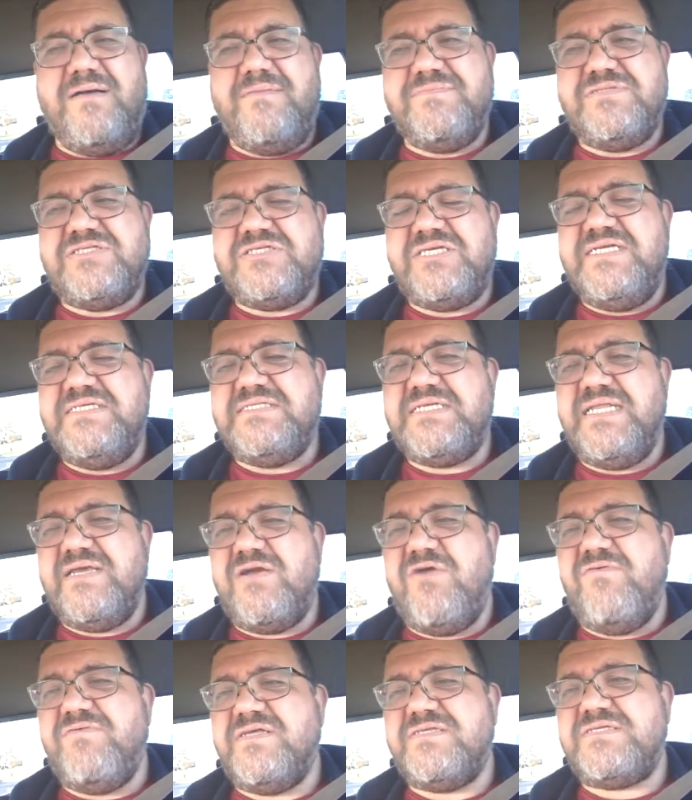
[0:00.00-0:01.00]
seasoning
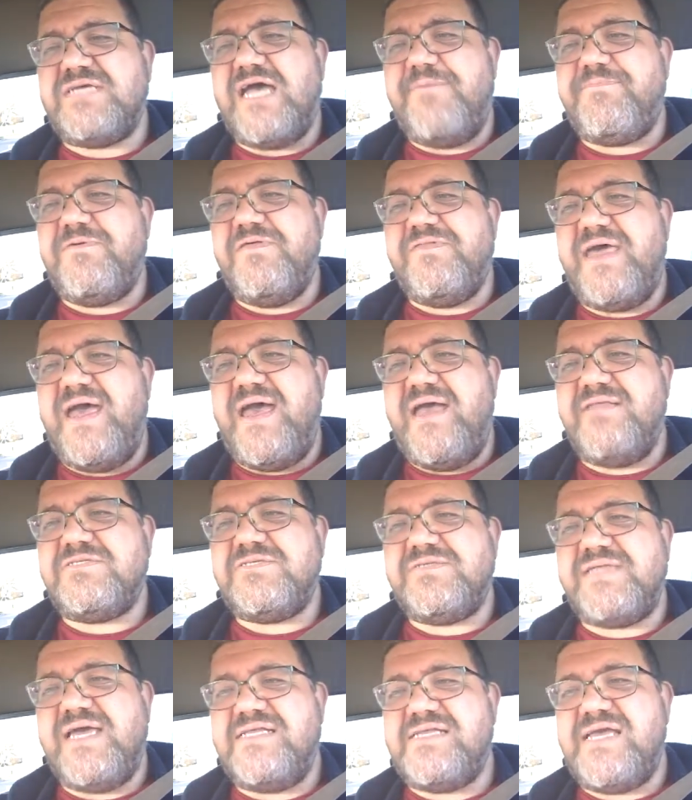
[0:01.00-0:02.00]
over the top of that.
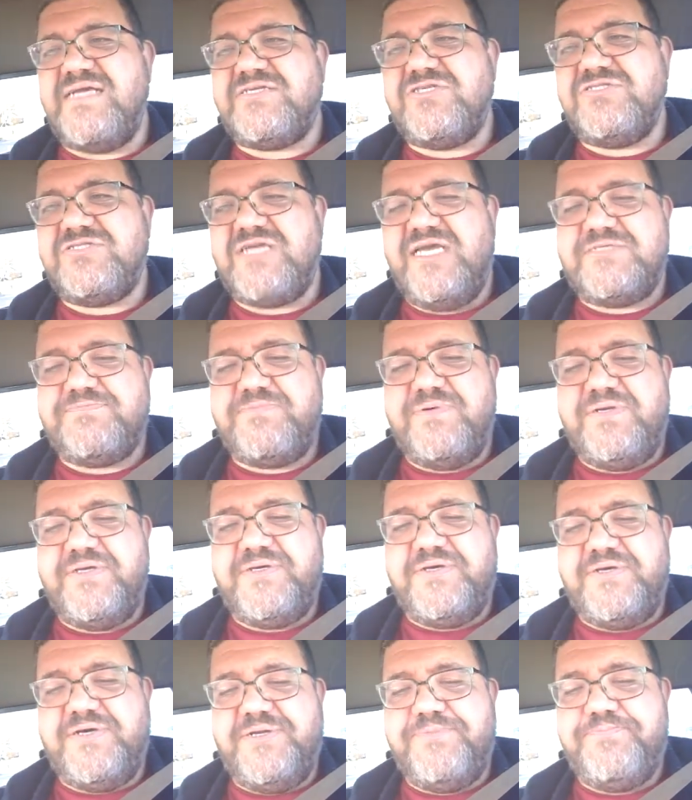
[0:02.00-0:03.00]
So that actually tastes pretty
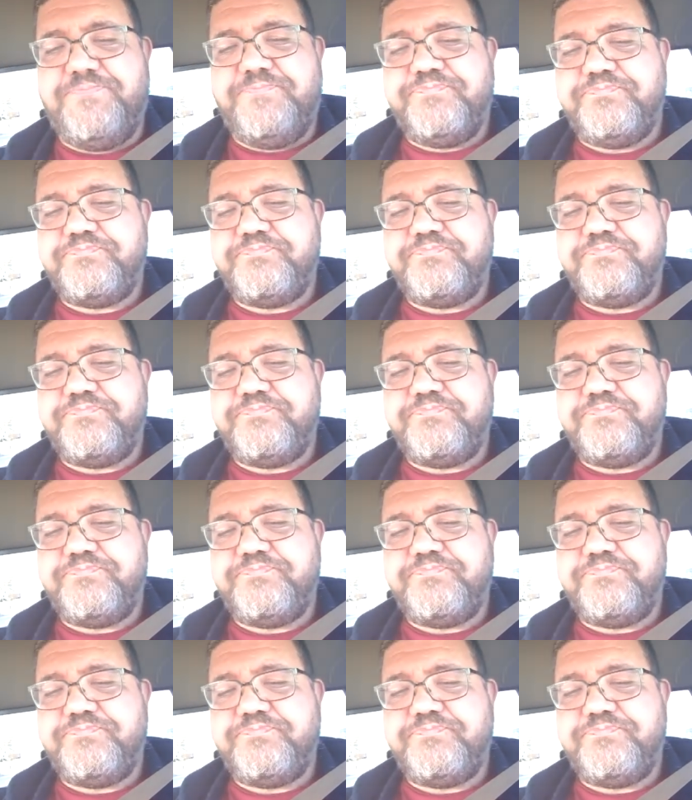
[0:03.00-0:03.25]
good.